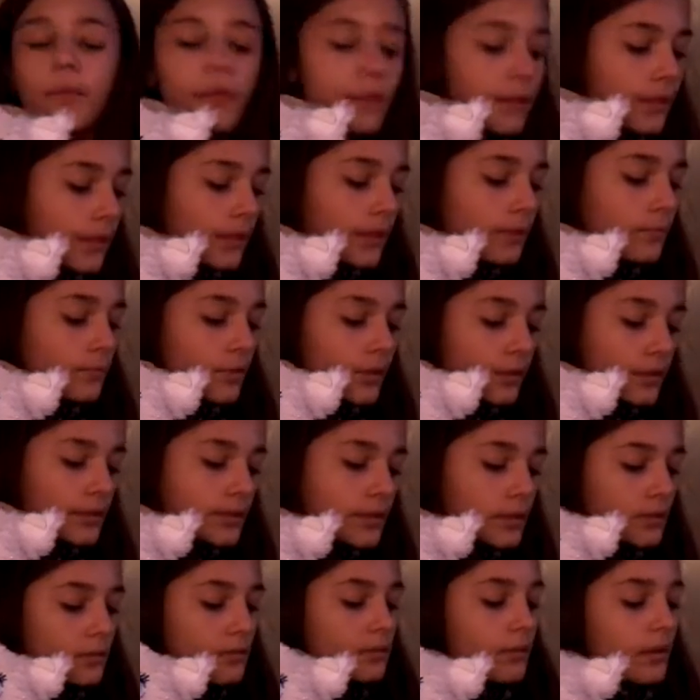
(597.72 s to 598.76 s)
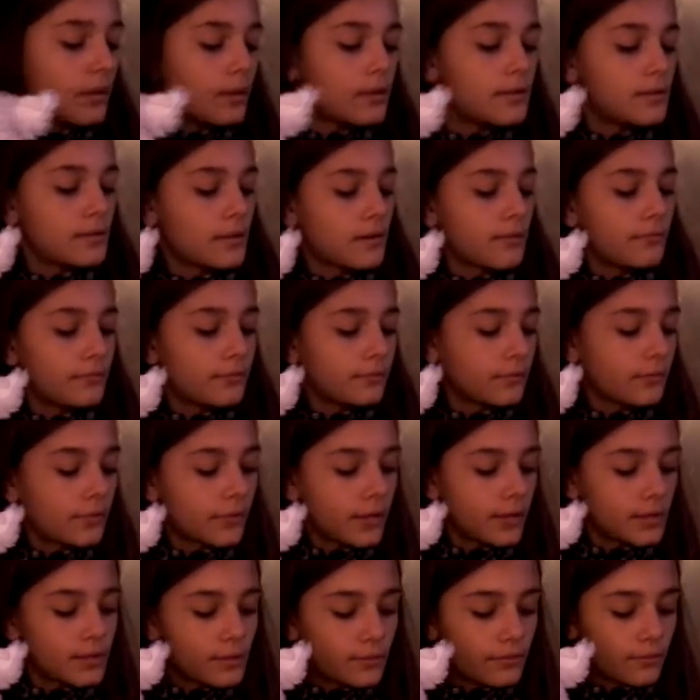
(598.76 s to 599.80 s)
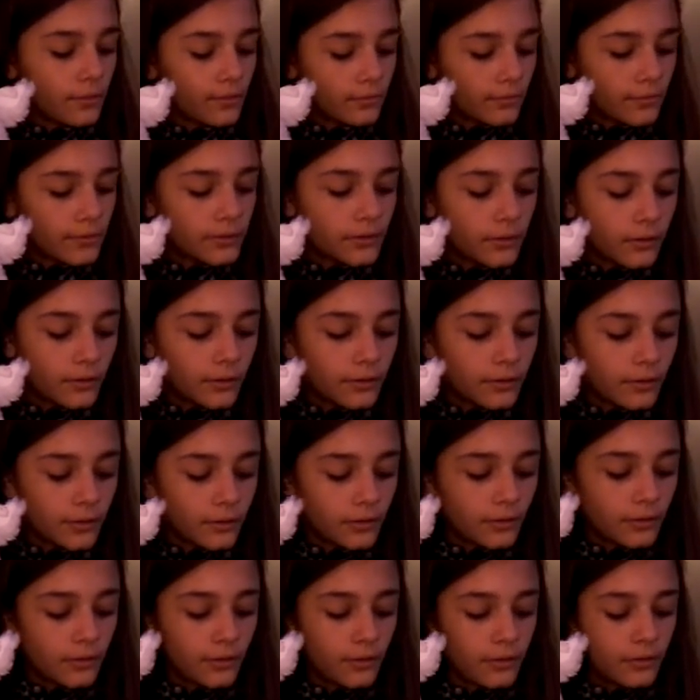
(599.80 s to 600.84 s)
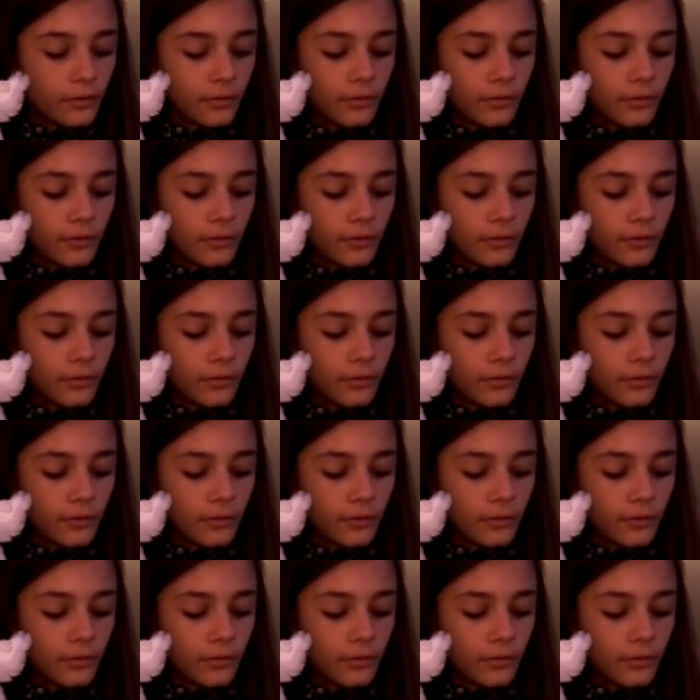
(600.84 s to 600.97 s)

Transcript: with the name Glisten because That's what was on her